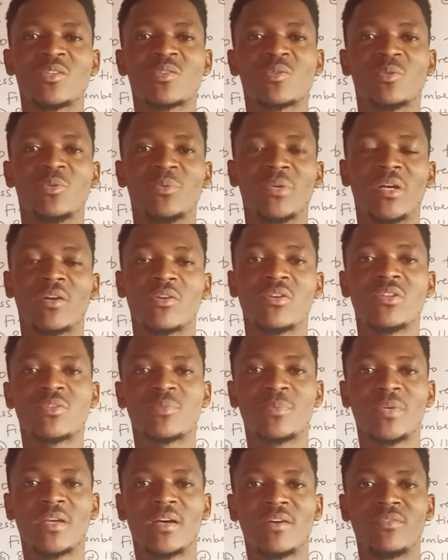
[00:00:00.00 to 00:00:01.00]
So we are going
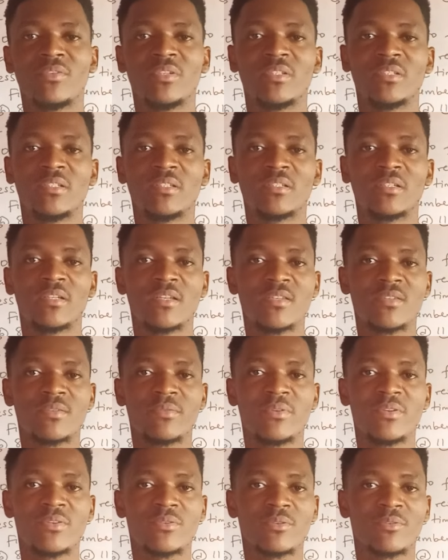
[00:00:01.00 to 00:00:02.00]
to be having a
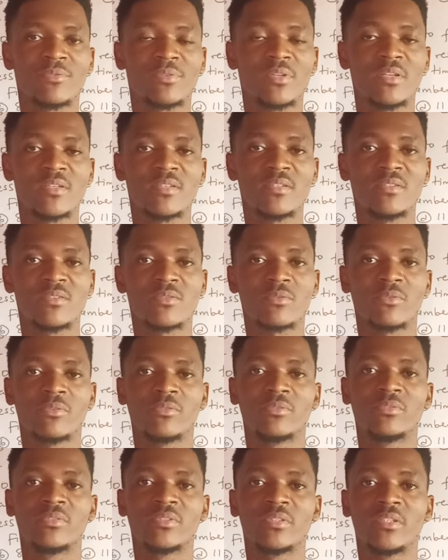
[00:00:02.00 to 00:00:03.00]
series of lessons
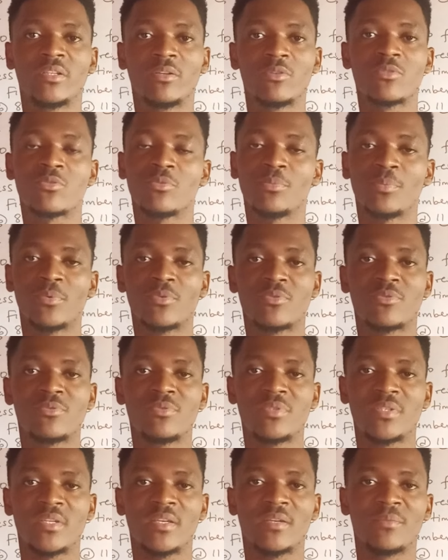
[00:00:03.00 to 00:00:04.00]
on DELSU
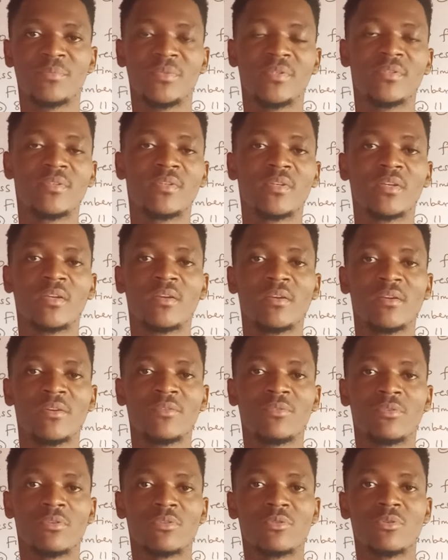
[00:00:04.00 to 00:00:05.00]
post-UTME.
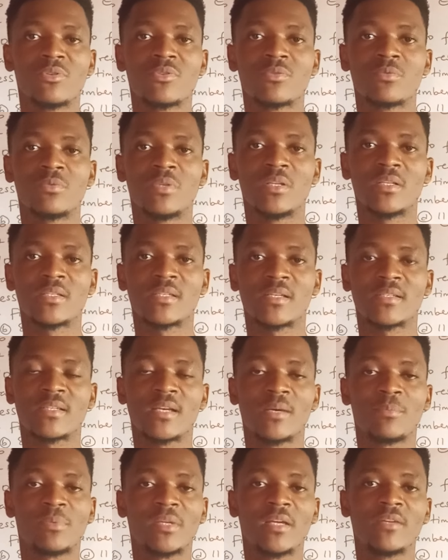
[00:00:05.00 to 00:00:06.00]
For those students that
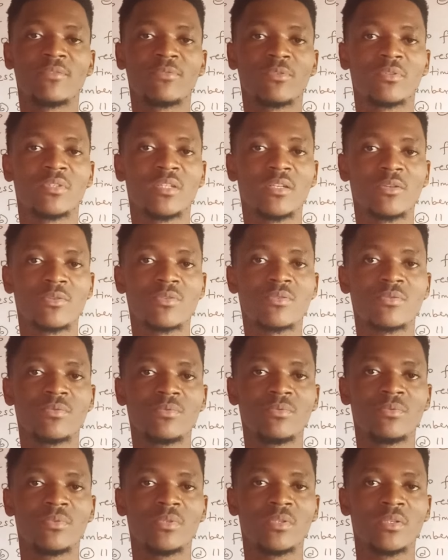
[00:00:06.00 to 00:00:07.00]
are applying for
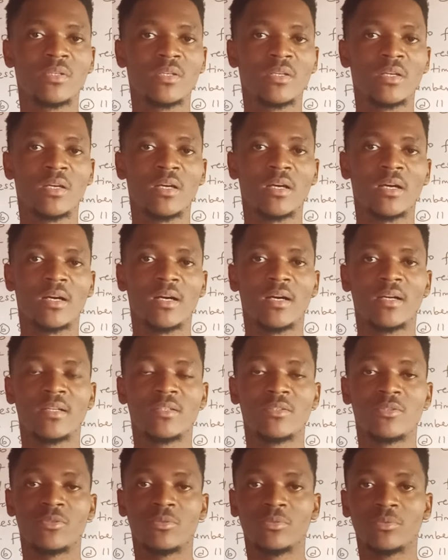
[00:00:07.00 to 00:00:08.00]
DELSU
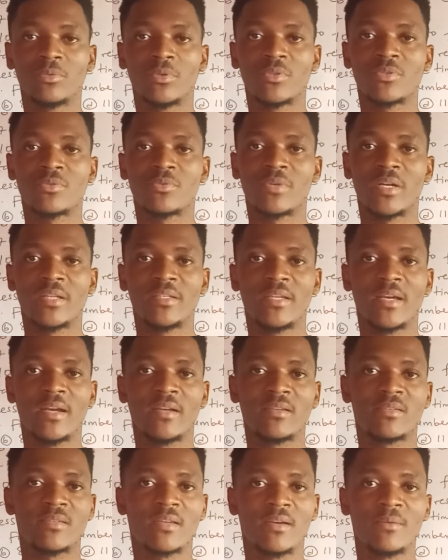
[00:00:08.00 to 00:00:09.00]
and you want to write their
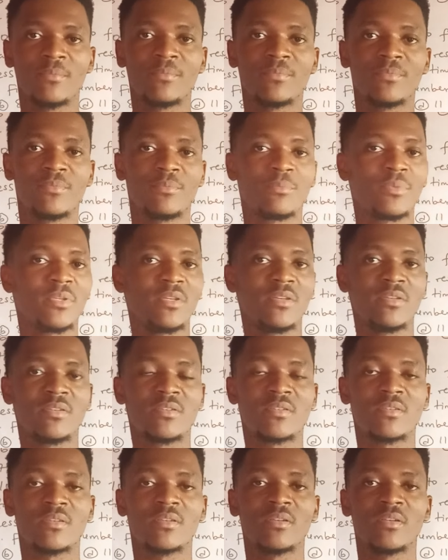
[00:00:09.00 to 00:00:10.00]
exam,
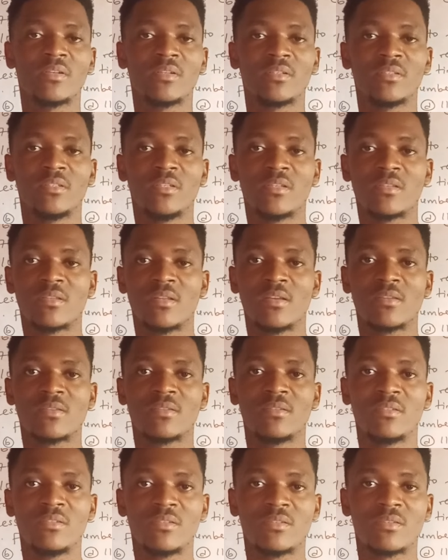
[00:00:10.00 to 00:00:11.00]
please, this
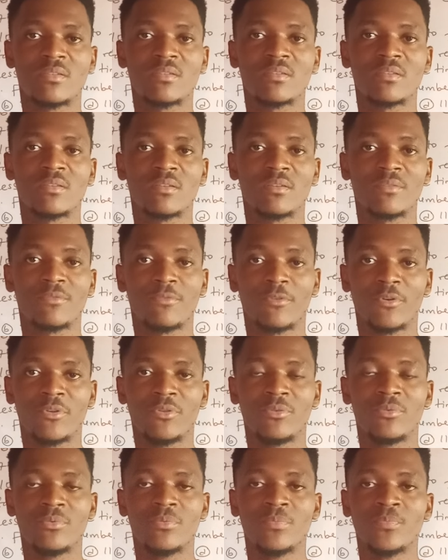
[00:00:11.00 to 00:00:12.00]
lesson is for
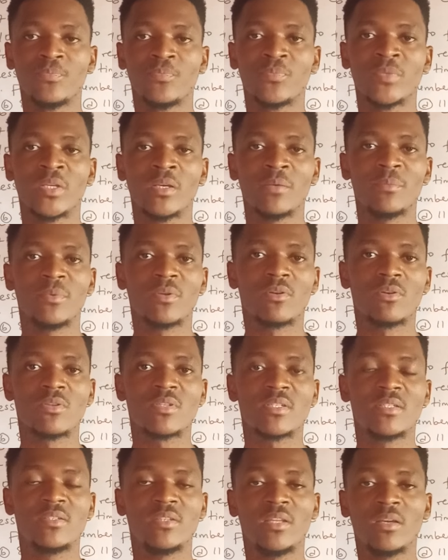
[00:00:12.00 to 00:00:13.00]
you.
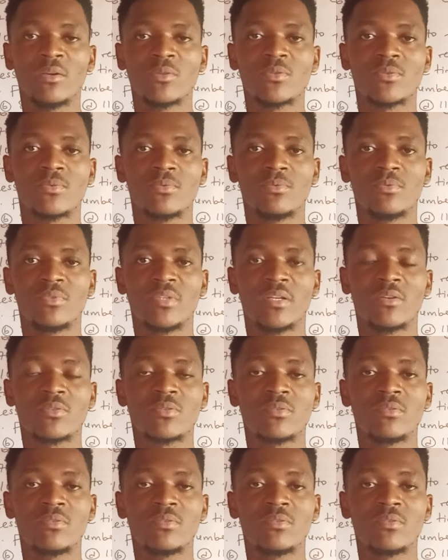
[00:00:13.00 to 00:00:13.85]
Because in DELSU